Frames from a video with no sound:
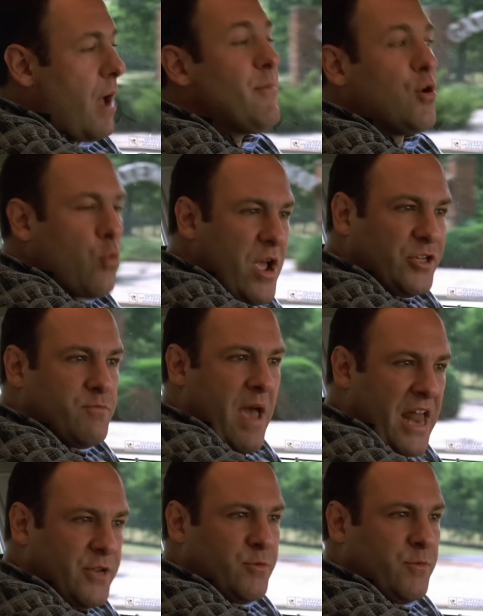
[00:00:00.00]
then,
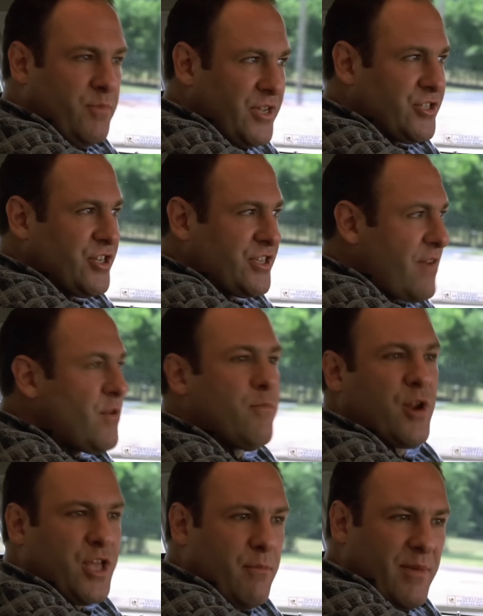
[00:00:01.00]
thirdly, in the episode
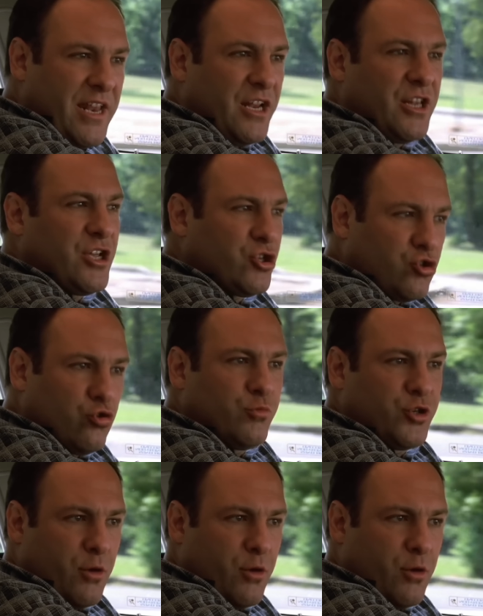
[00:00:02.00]
Another Toothpick,